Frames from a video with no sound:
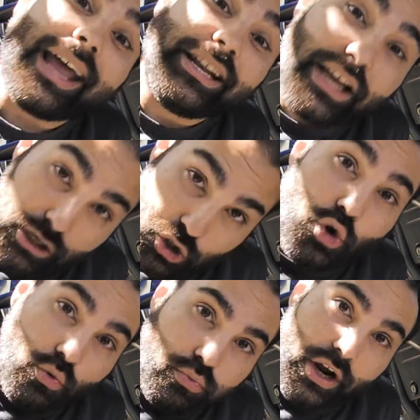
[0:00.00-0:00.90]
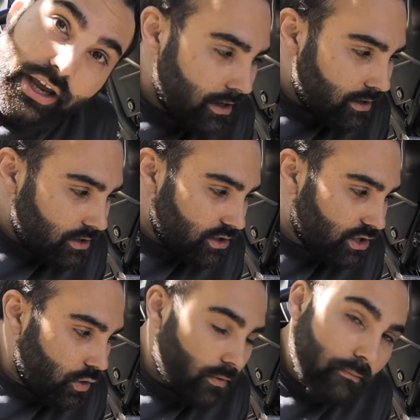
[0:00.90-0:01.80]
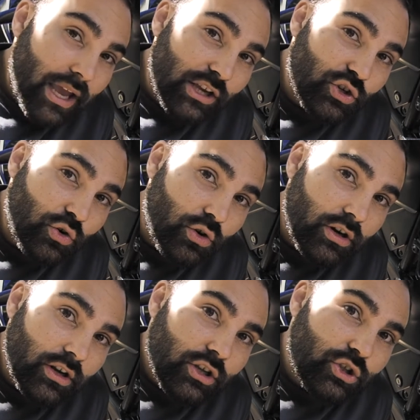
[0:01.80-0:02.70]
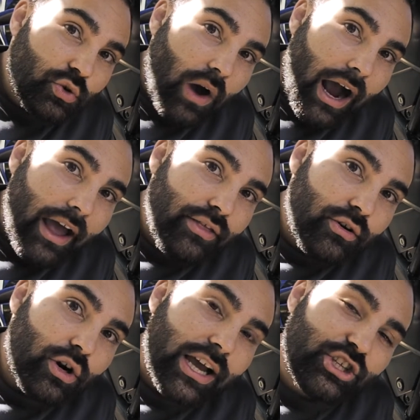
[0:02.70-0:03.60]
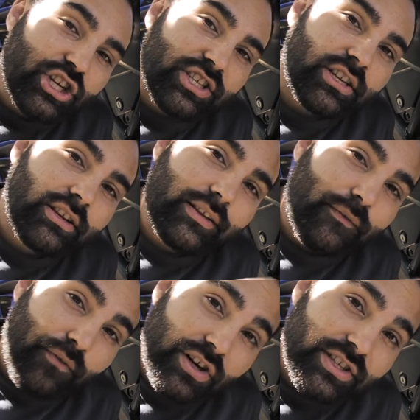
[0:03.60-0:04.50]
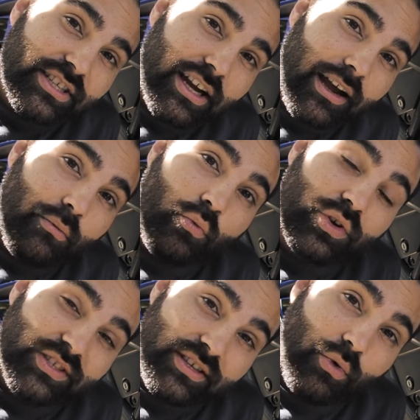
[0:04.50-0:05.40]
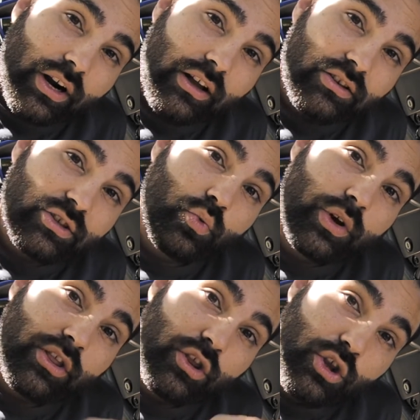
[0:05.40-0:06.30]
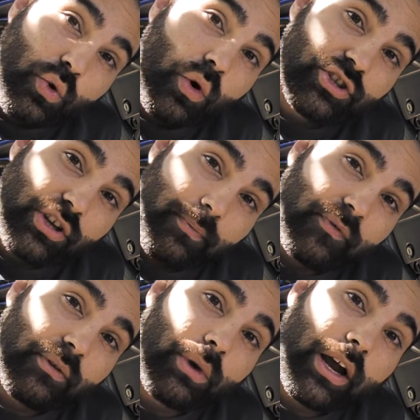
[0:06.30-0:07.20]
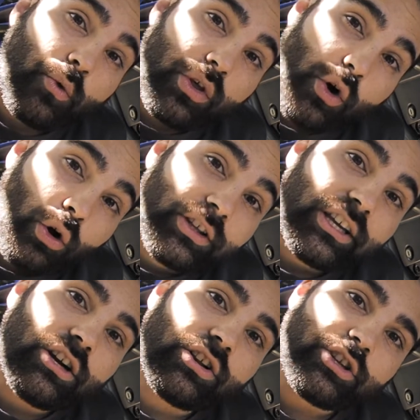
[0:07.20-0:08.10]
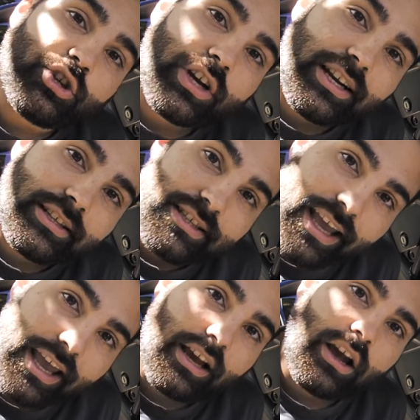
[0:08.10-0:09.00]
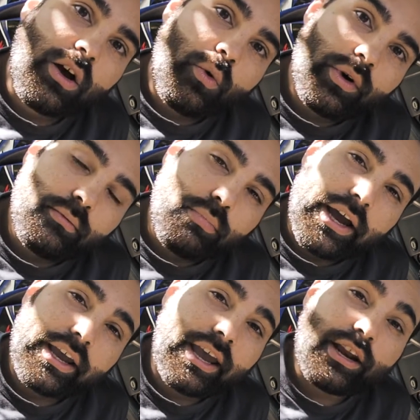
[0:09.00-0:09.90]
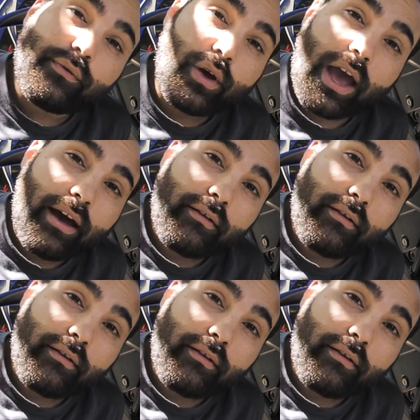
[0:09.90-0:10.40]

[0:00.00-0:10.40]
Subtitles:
and they do break. So make sure to either adjust it the first time with someone else, with you on top of the bike, with all the gear that you're gonna take with the bike, and if you